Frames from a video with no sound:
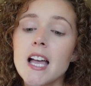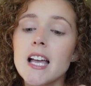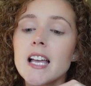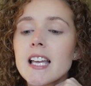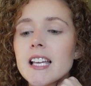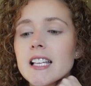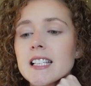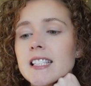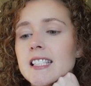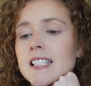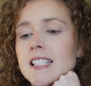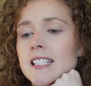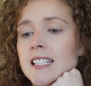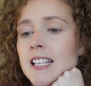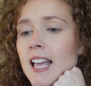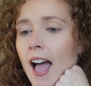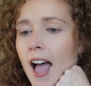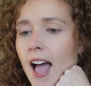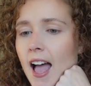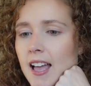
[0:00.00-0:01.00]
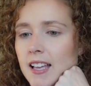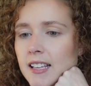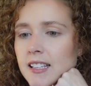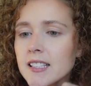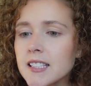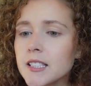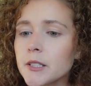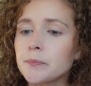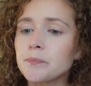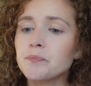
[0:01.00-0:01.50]
It
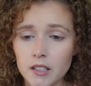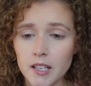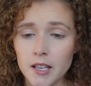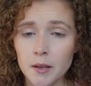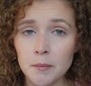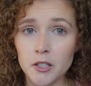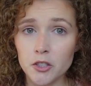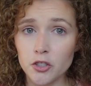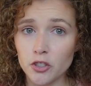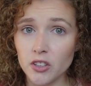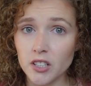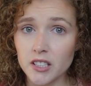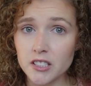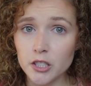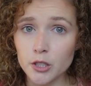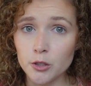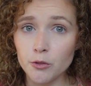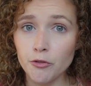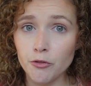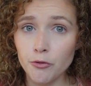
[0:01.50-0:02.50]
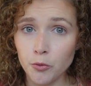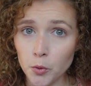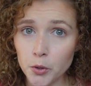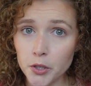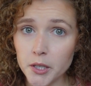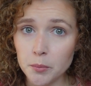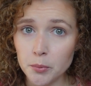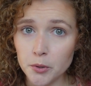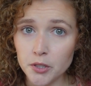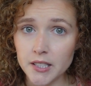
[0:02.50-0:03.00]
says, it makes your lashes
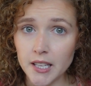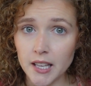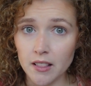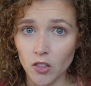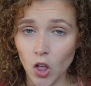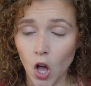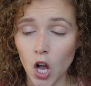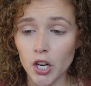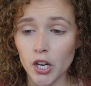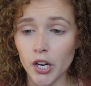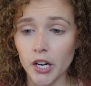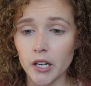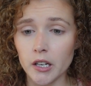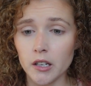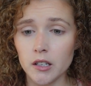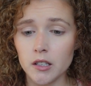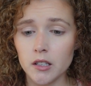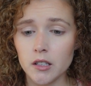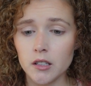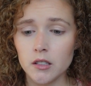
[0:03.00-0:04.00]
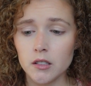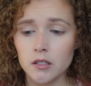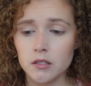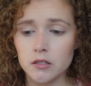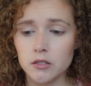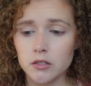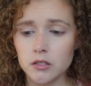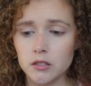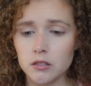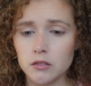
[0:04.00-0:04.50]
40% longer.
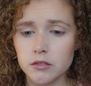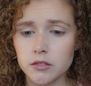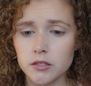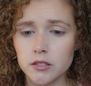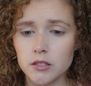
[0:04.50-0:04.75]
Whew.